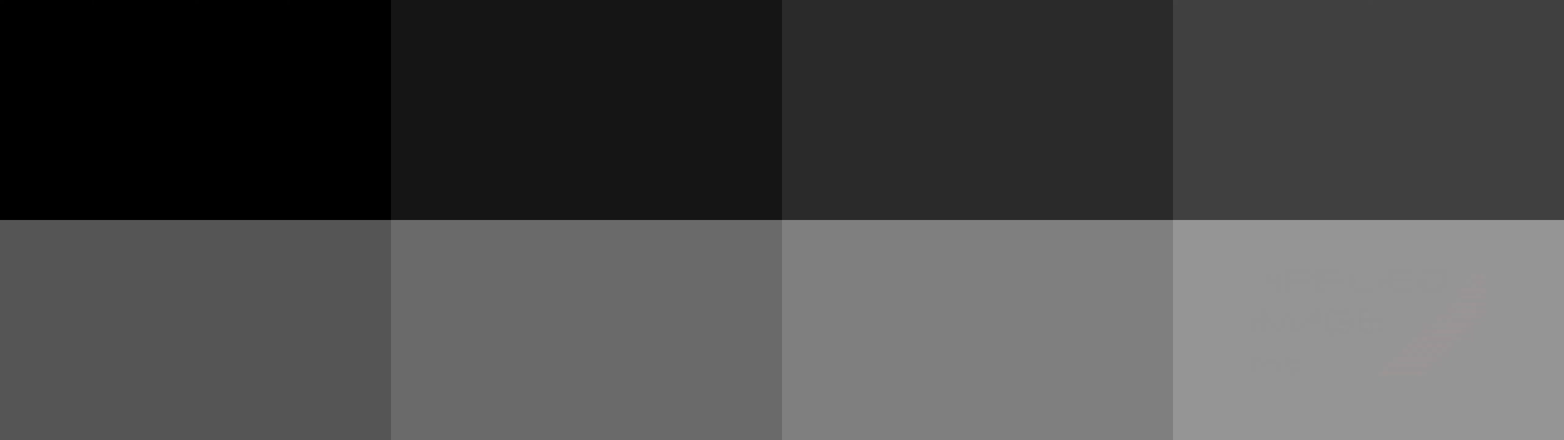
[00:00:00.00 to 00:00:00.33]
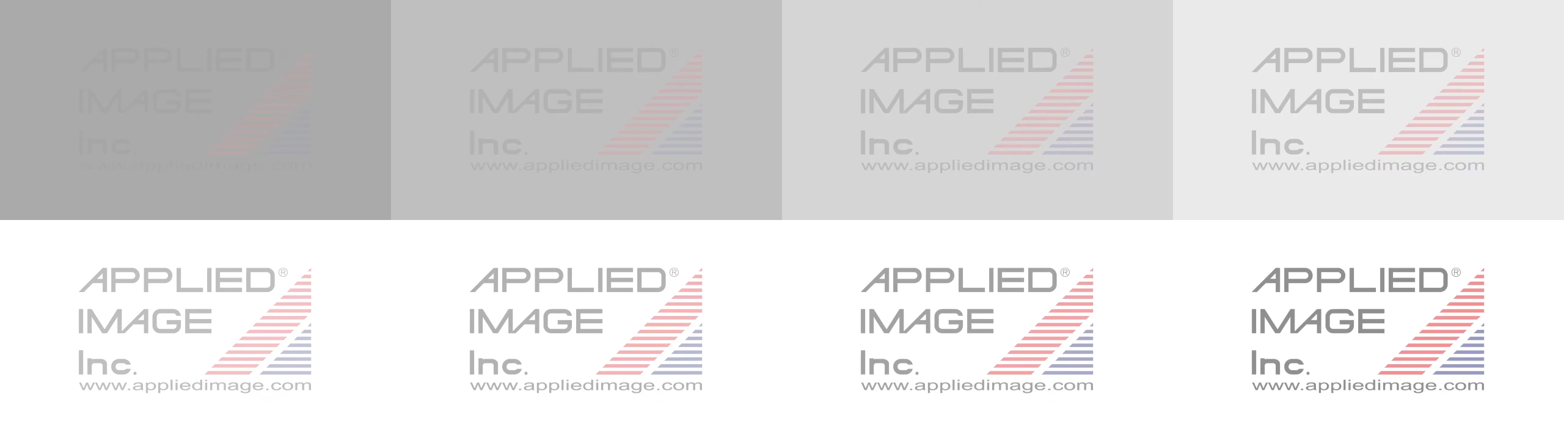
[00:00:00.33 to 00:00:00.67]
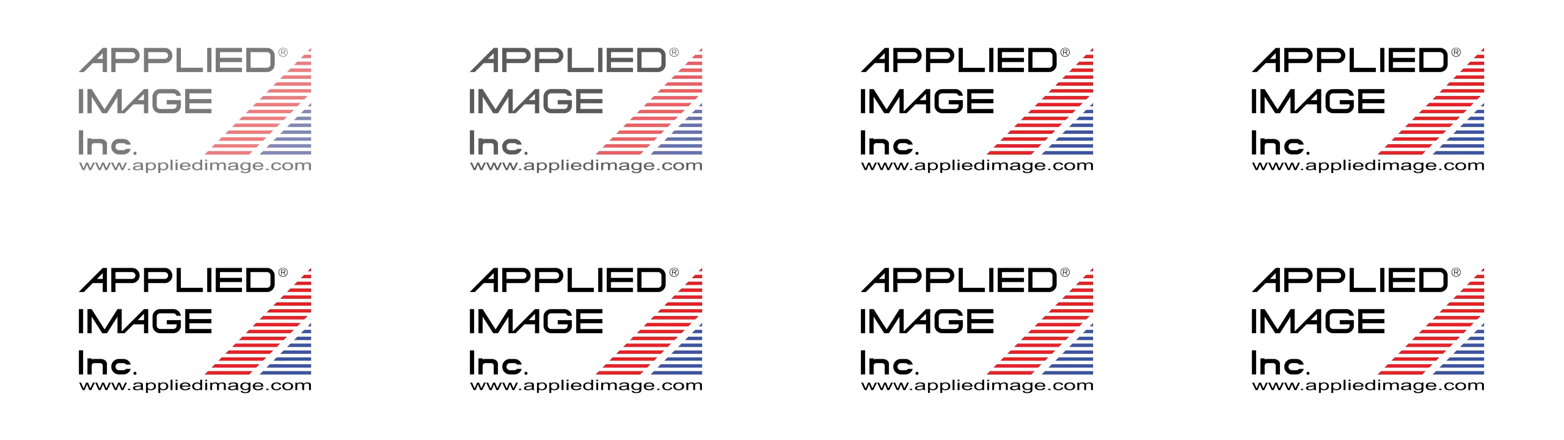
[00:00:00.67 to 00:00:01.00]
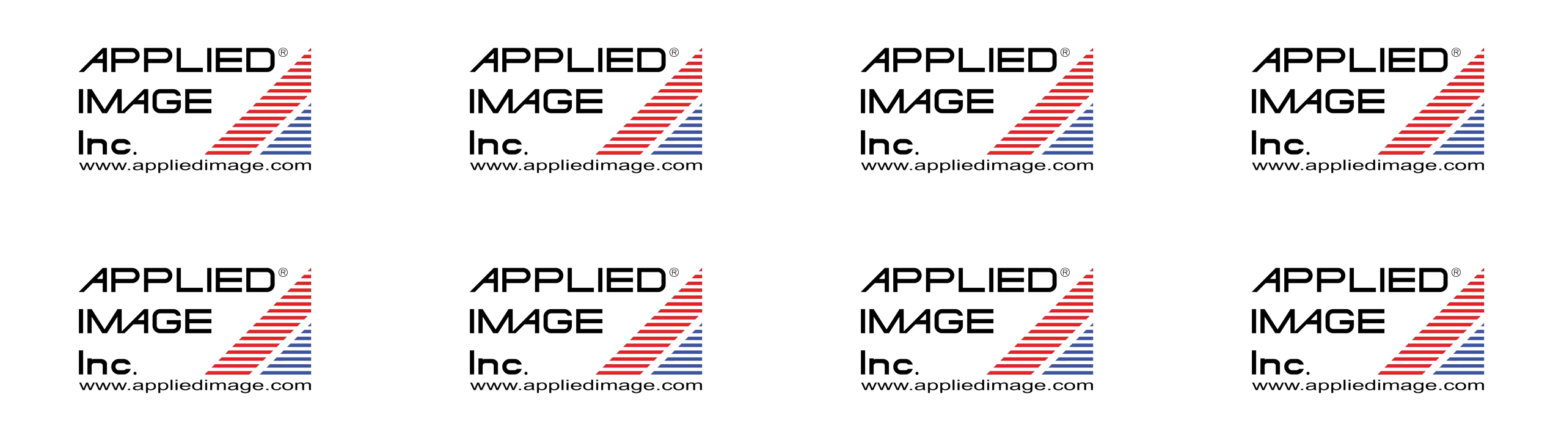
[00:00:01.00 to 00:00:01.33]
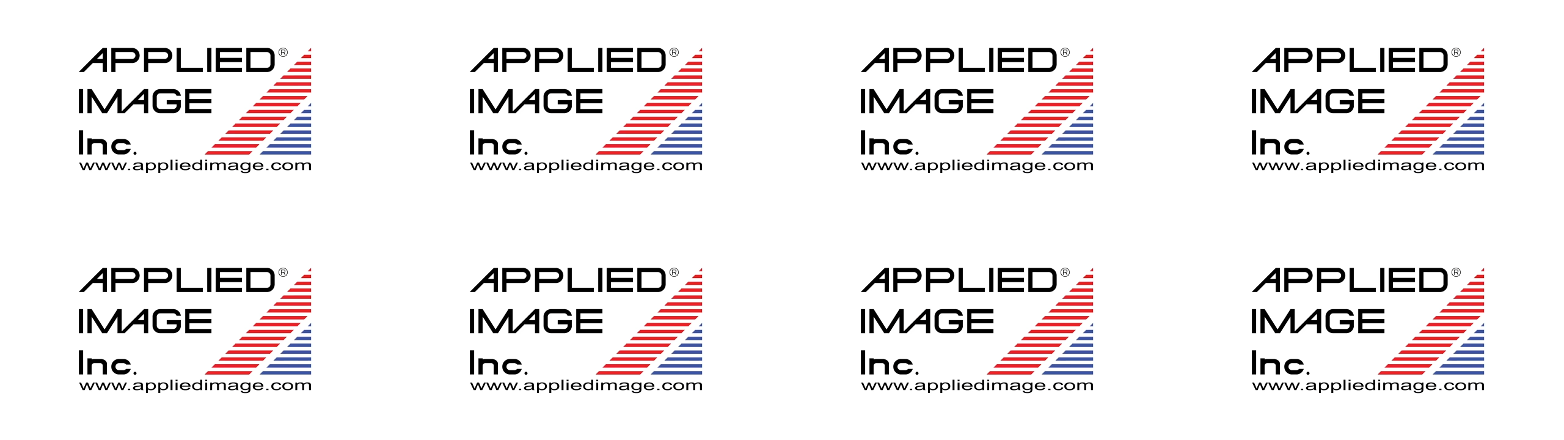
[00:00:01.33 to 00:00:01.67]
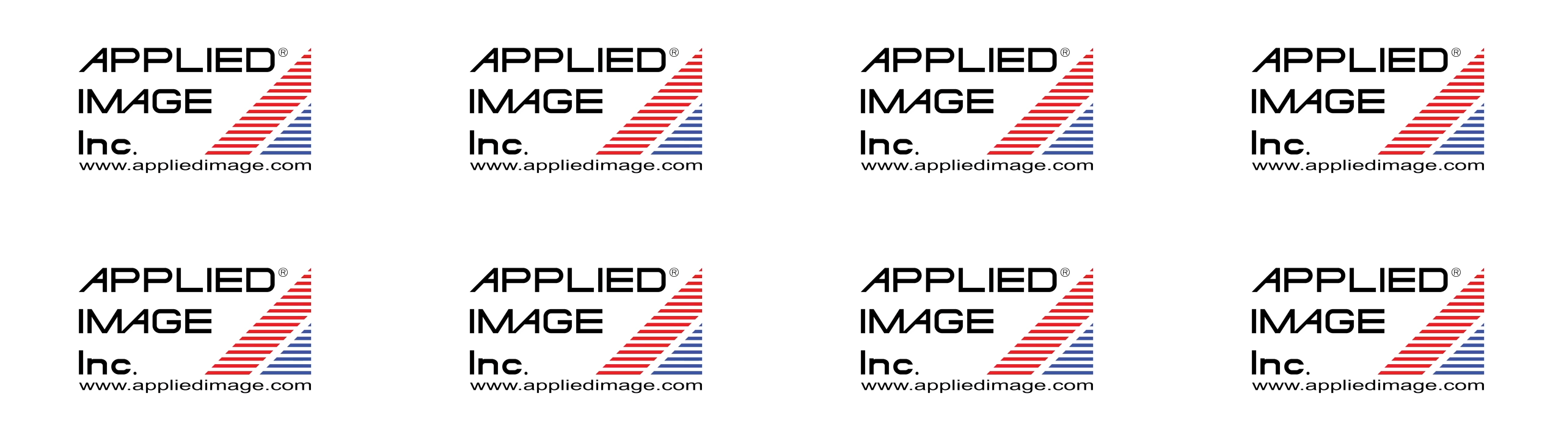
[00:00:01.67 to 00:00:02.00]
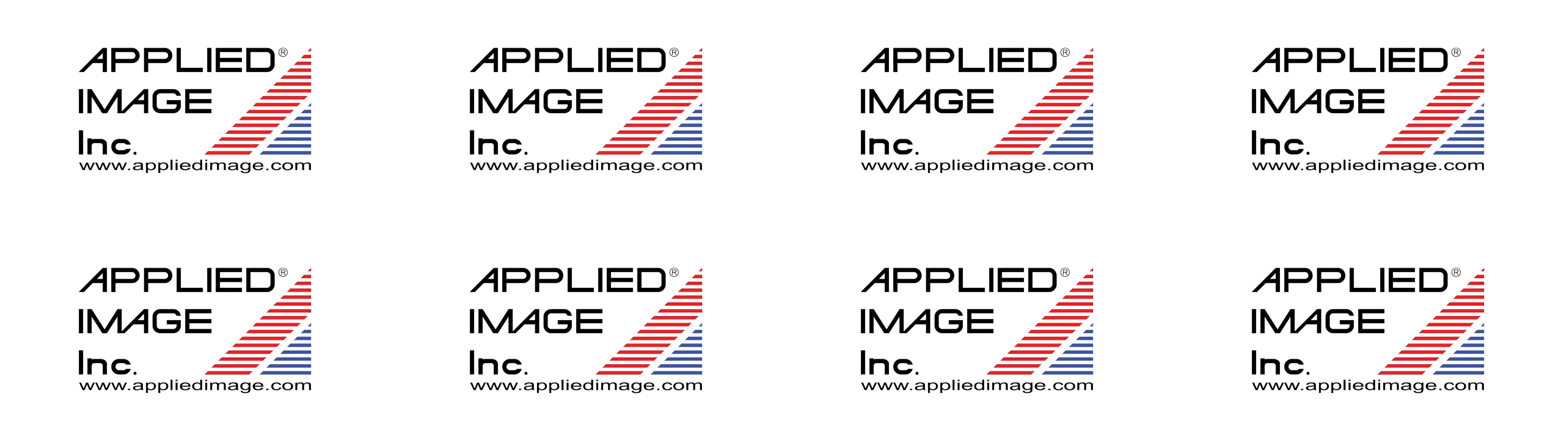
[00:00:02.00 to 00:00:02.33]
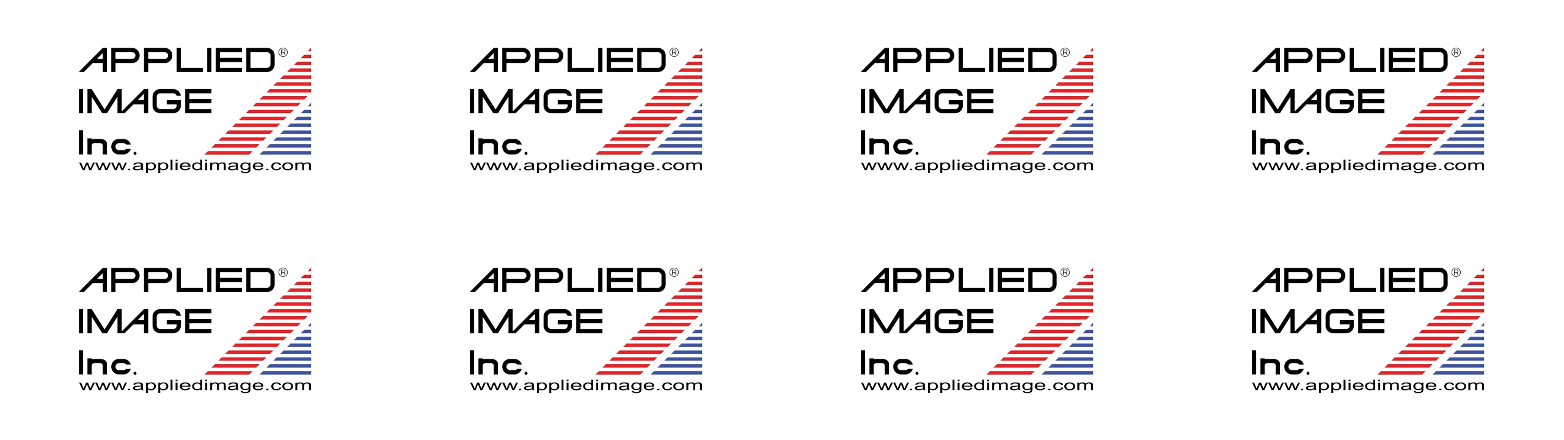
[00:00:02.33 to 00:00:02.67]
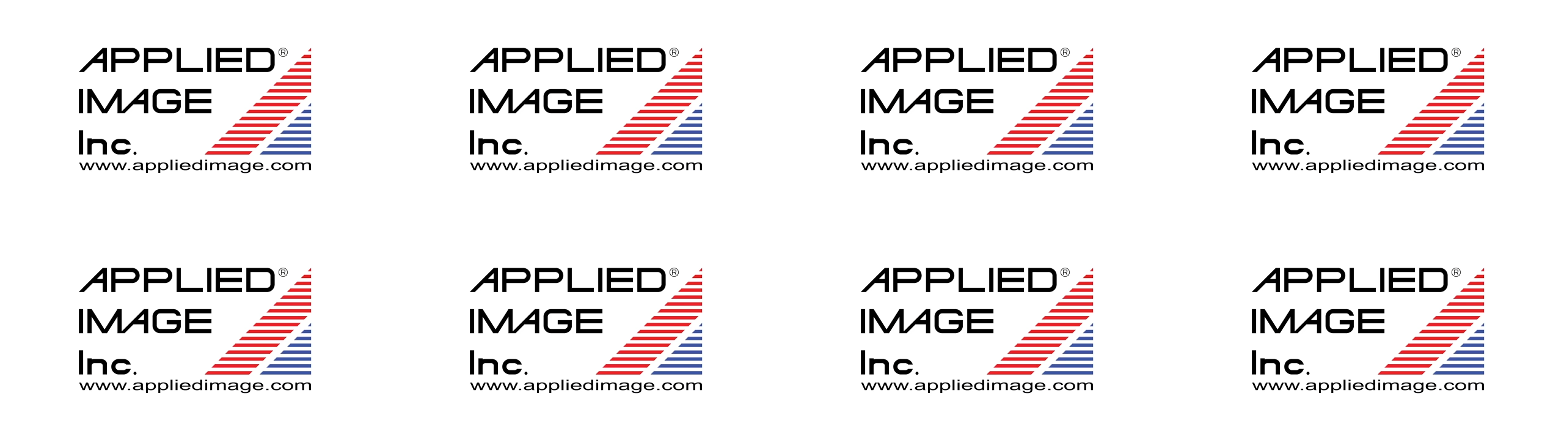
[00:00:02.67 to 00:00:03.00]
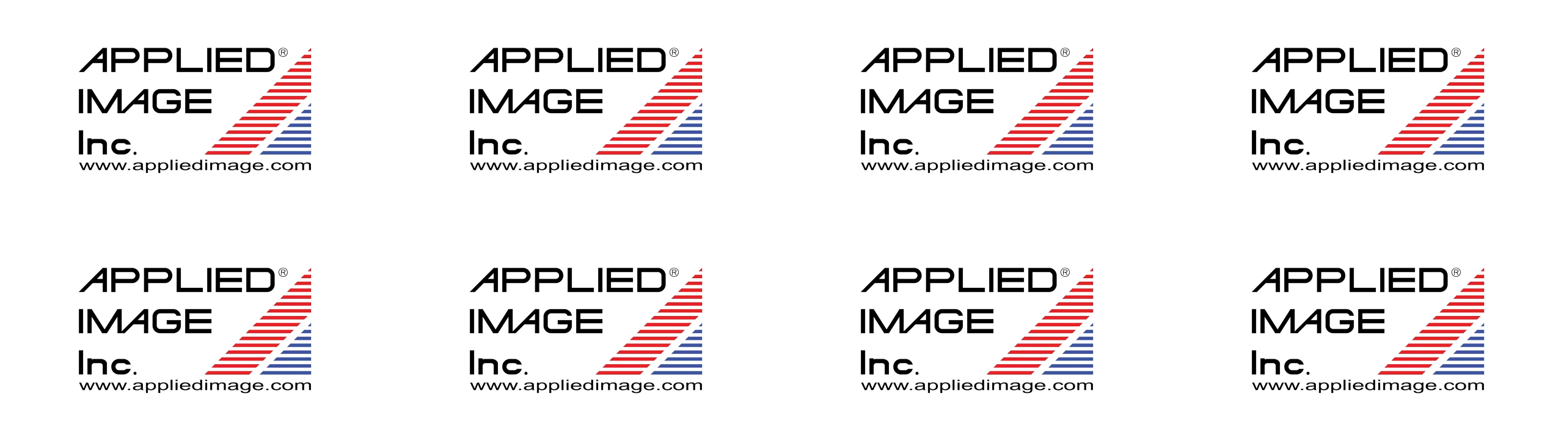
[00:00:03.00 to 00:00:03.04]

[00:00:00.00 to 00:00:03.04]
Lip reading: (no speaker visible)